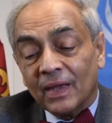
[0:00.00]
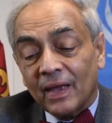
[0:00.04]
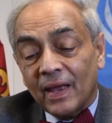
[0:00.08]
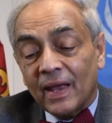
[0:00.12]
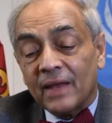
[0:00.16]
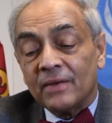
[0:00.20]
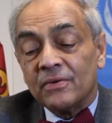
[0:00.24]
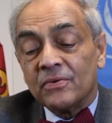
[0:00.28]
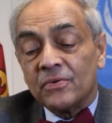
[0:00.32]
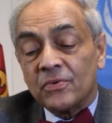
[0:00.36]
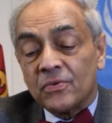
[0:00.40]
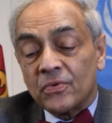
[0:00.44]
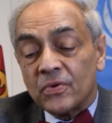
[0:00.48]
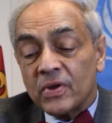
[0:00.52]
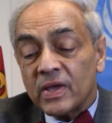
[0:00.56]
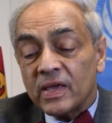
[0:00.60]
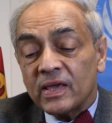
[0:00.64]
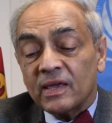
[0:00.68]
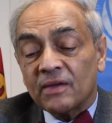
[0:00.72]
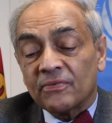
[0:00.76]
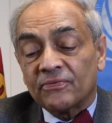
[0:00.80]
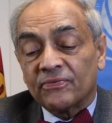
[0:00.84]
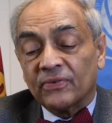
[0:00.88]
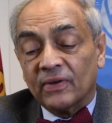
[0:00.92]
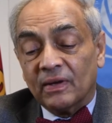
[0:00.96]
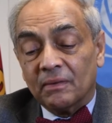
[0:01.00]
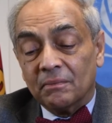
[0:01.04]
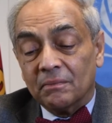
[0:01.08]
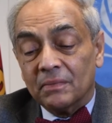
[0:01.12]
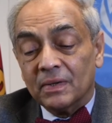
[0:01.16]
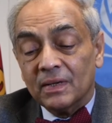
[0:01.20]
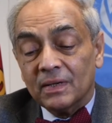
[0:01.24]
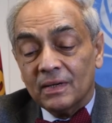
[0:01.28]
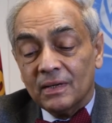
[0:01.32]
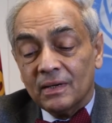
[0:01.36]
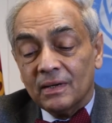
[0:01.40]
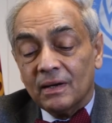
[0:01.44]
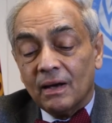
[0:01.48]
and reaffirm
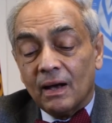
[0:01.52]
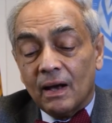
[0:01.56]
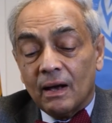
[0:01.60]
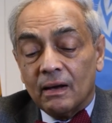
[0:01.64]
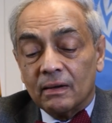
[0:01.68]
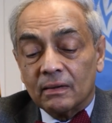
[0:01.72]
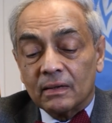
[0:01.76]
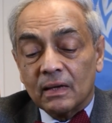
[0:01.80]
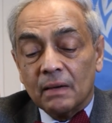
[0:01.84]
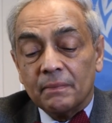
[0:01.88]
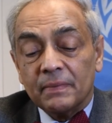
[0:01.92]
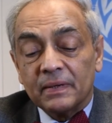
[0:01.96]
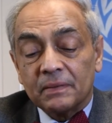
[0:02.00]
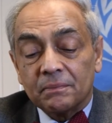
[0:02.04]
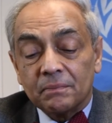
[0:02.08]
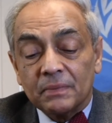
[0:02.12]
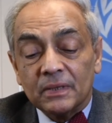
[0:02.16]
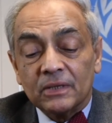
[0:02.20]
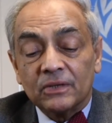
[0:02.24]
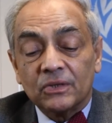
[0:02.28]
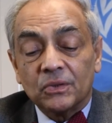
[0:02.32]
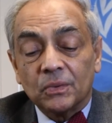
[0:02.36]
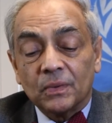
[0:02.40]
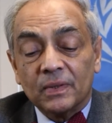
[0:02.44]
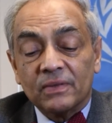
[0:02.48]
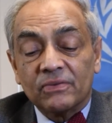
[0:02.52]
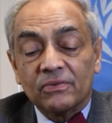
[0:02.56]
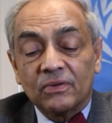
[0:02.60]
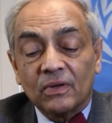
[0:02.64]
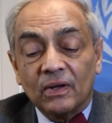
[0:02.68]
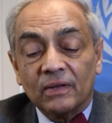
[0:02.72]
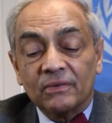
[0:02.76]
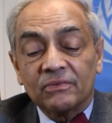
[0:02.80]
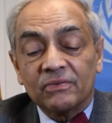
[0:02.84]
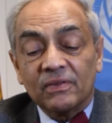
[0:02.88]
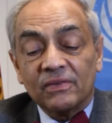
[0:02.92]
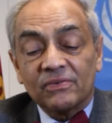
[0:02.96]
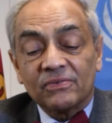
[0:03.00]
our commitment towards
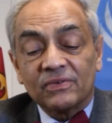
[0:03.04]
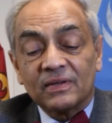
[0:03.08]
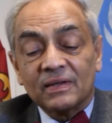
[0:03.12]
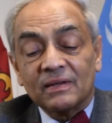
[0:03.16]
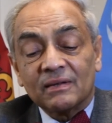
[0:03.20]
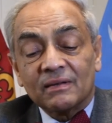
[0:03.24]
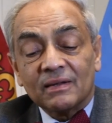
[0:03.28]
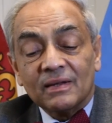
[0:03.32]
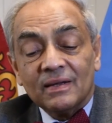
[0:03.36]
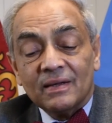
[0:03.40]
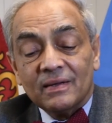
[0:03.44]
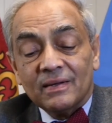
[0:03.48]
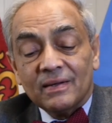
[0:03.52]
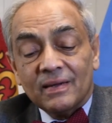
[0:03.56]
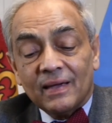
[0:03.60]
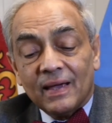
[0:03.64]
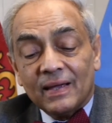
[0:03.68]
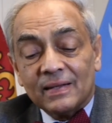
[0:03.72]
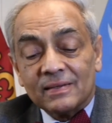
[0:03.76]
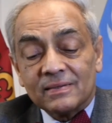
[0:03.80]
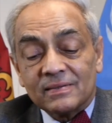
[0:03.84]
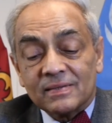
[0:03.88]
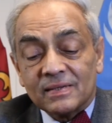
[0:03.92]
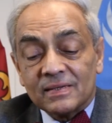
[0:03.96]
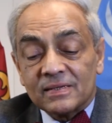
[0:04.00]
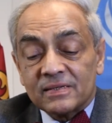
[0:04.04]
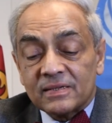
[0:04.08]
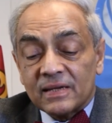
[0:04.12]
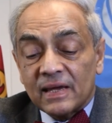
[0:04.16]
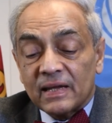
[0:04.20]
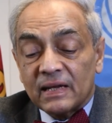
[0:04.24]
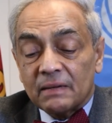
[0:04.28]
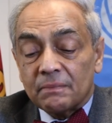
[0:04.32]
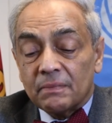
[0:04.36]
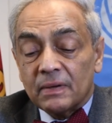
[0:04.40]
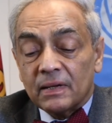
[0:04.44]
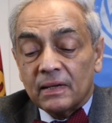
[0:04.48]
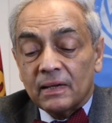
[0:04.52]
consistent and
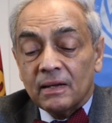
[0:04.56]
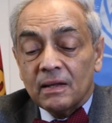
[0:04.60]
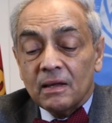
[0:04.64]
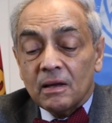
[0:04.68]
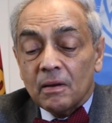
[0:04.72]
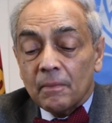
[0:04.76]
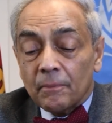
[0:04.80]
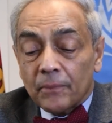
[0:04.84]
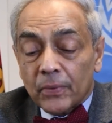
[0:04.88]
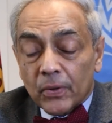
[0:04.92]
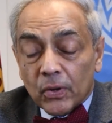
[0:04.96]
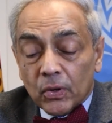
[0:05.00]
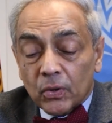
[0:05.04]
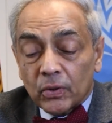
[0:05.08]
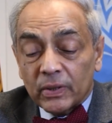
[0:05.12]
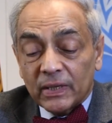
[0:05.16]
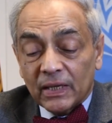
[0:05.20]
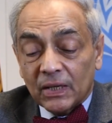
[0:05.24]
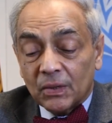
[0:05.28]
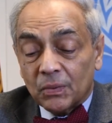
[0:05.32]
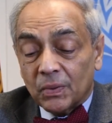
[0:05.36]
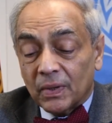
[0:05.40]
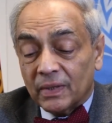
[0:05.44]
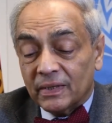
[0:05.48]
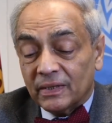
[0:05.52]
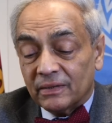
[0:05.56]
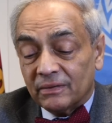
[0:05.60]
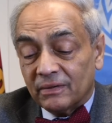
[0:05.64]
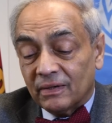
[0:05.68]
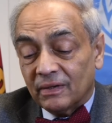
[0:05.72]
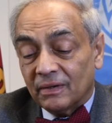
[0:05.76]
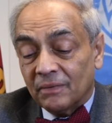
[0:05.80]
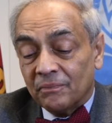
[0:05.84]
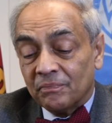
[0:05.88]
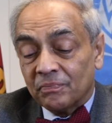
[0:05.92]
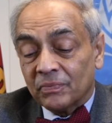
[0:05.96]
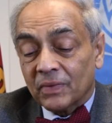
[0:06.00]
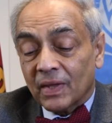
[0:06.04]
sustainable
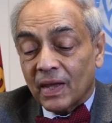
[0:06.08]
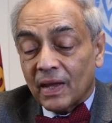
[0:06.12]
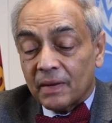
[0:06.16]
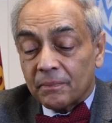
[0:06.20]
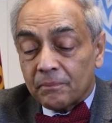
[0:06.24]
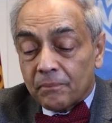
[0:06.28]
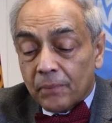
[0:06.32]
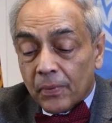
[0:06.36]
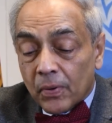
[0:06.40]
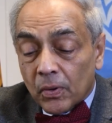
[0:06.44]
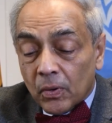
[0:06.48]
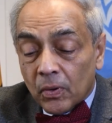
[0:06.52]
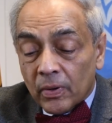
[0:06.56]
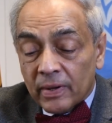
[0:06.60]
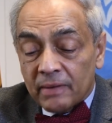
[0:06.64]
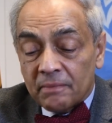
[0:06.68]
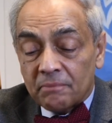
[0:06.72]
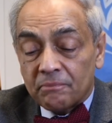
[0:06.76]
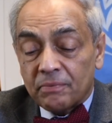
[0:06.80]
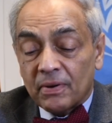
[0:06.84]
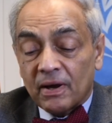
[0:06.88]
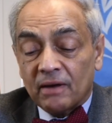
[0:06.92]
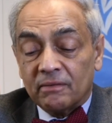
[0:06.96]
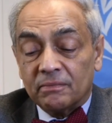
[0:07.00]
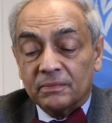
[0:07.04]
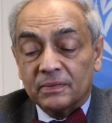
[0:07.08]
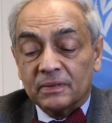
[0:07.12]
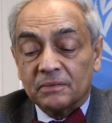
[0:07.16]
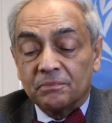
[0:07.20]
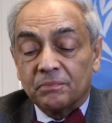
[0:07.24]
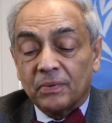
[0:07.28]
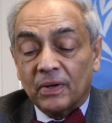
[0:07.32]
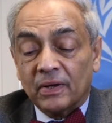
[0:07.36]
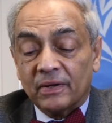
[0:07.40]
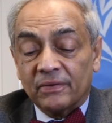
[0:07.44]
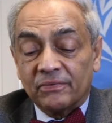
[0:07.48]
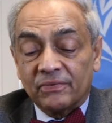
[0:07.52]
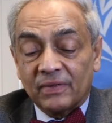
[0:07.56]
pro-equality and pro-empowerment
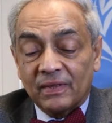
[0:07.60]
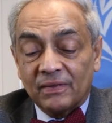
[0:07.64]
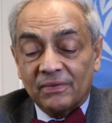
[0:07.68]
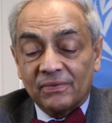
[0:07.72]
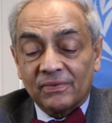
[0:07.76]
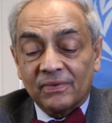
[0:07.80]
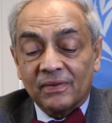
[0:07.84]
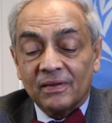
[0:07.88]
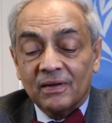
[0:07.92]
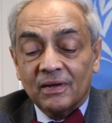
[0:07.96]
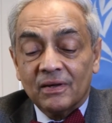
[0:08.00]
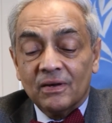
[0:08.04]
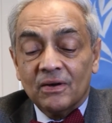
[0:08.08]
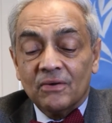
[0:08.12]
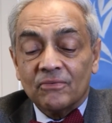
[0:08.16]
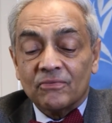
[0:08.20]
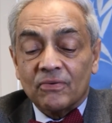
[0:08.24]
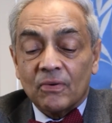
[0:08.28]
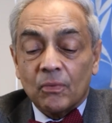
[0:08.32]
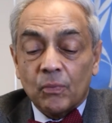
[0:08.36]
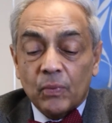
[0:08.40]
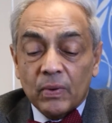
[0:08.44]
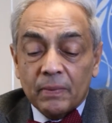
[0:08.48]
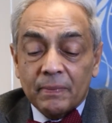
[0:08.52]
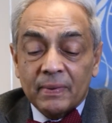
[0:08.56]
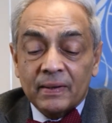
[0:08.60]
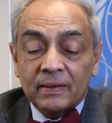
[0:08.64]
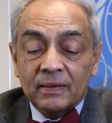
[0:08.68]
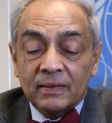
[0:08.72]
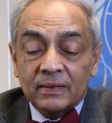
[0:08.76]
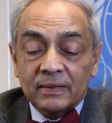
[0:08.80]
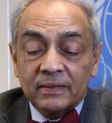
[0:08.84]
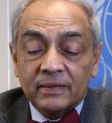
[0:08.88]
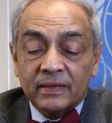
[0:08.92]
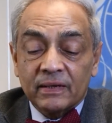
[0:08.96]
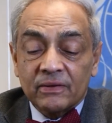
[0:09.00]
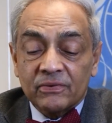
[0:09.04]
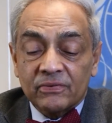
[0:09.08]
policies for women
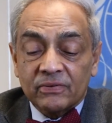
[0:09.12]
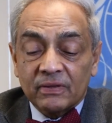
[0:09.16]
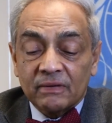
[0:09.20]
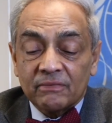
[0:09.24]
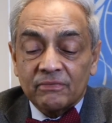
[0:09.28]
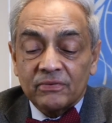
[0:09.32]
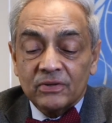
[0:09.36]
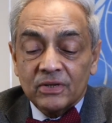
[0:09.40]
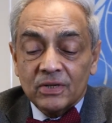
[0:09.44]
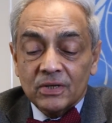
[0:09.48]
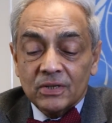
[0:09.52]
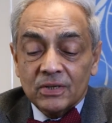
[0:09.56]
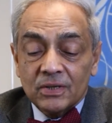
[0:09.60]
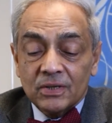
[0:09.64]
conducive